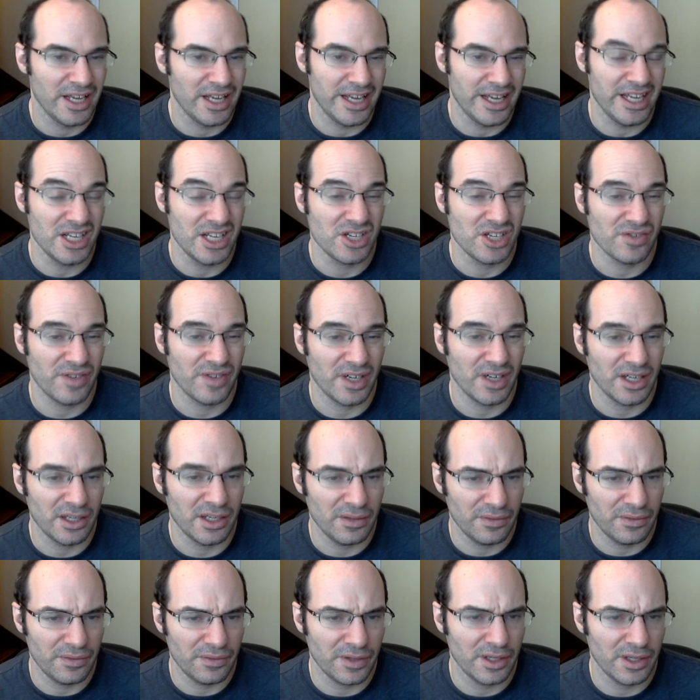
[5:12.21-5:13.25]

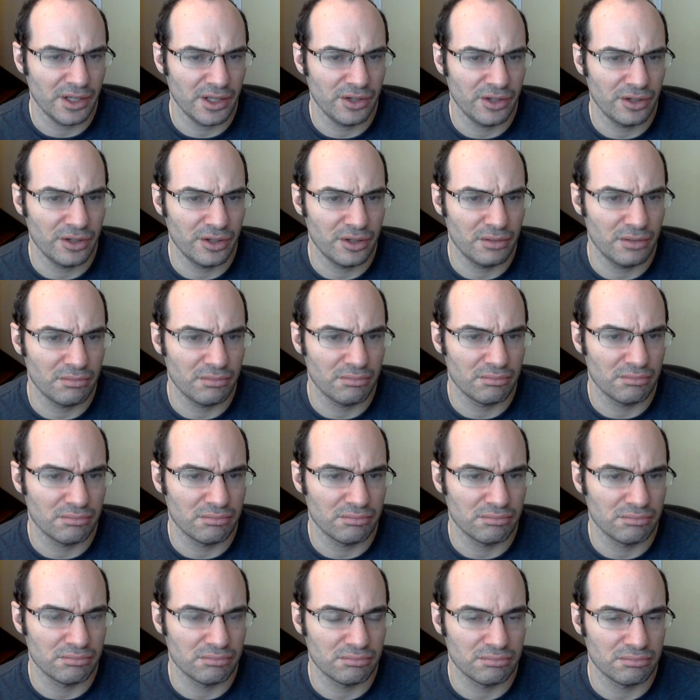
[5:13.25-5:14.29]
h5, any good?
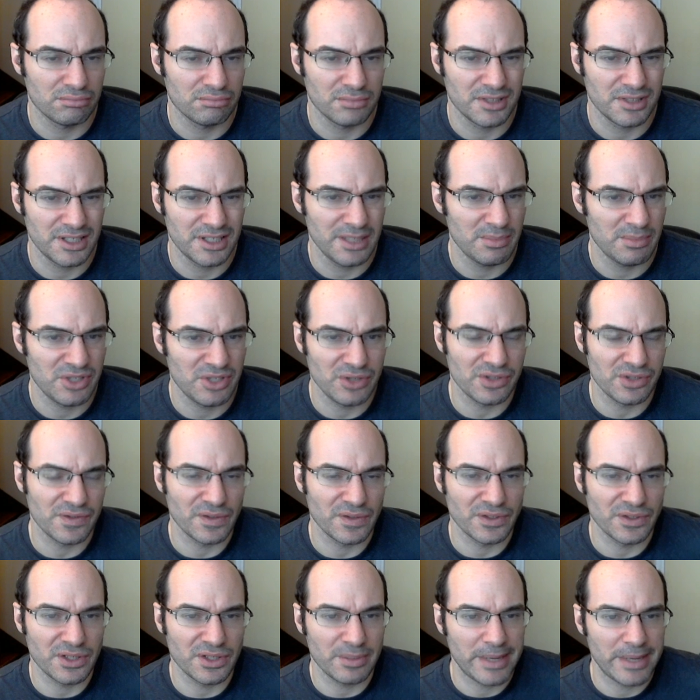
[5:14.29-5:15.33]
Seems useful
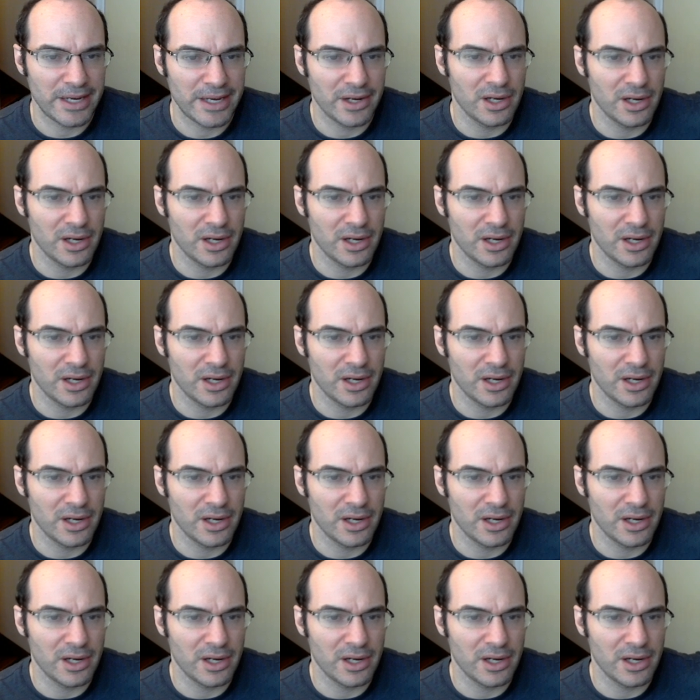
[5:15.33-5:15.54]
somehow.